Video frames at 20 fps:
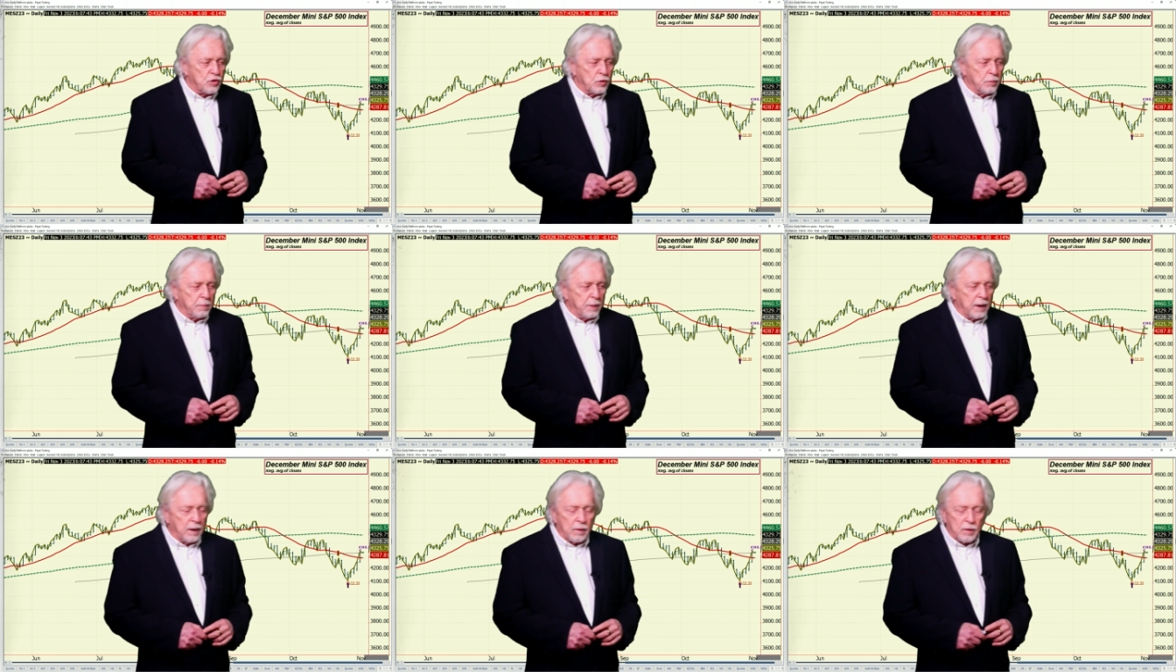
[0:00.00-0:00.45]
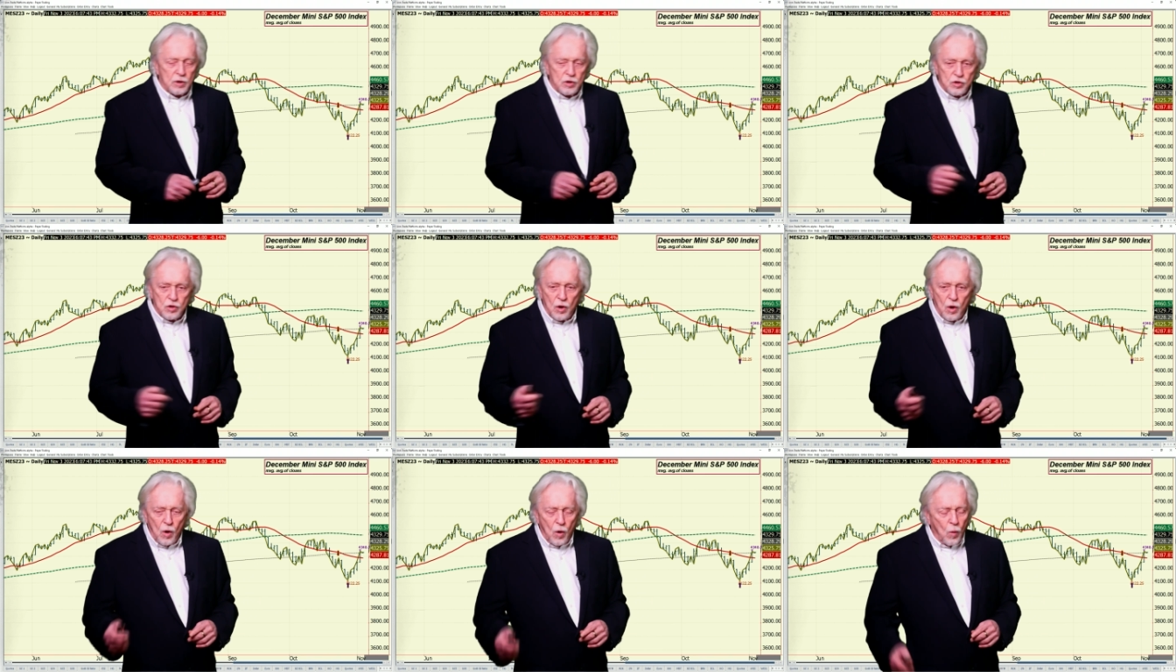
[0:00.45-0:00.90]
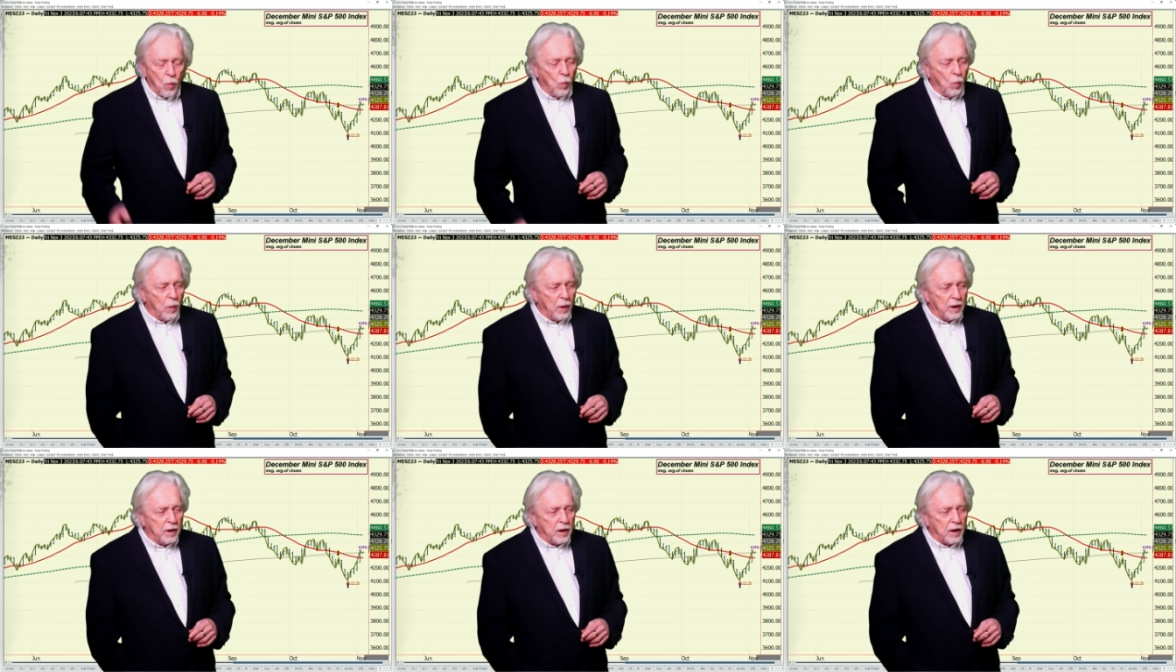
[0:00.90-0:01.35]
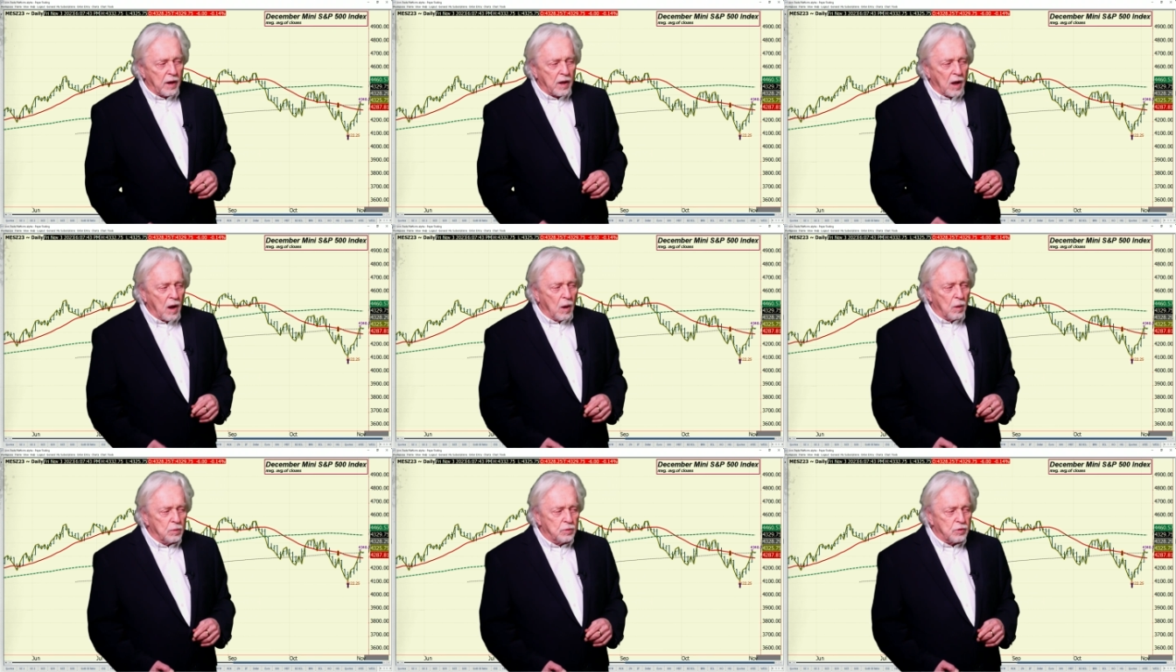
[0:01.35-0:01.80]
or bearish? Where did it
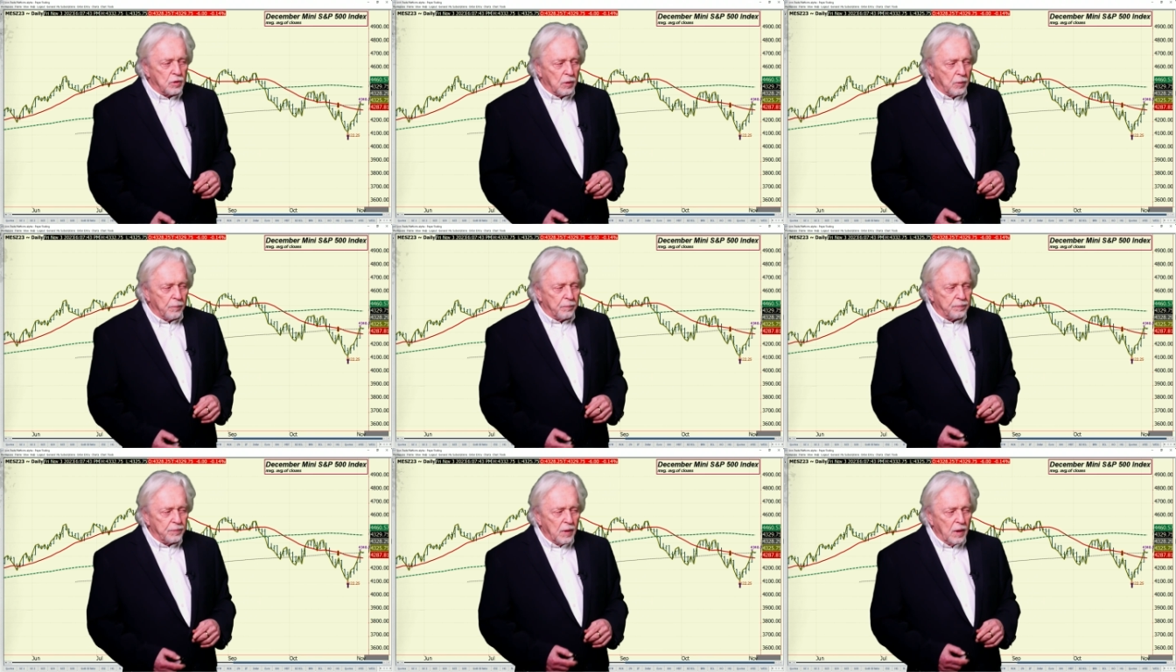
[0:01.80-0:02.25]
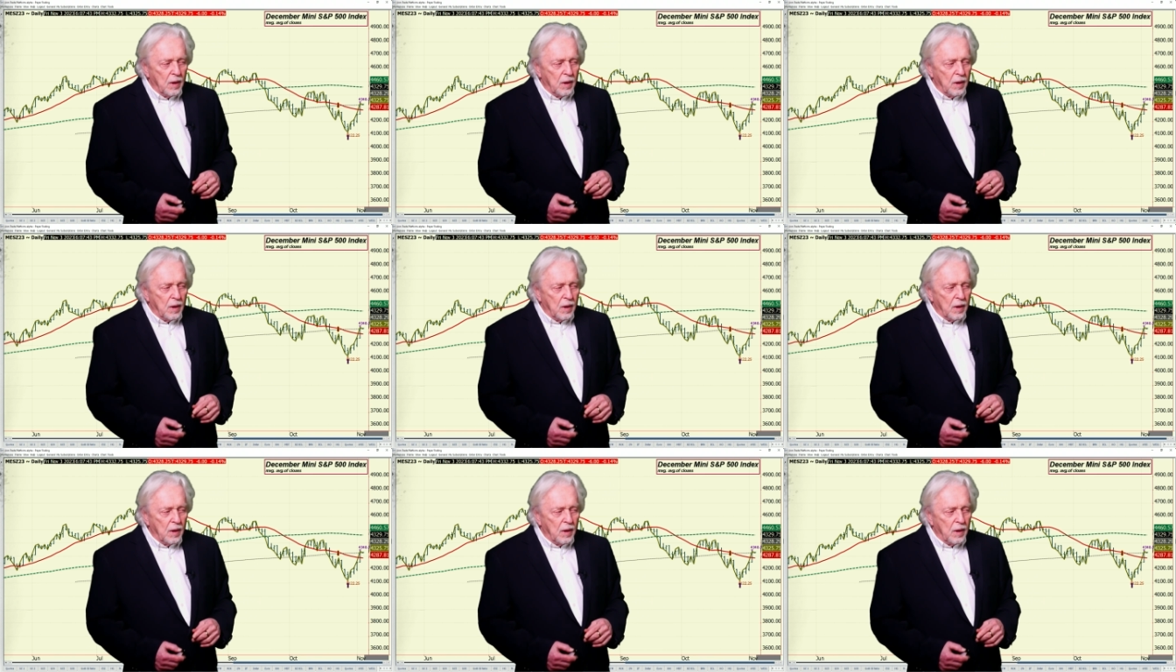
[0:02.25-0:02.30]
go to?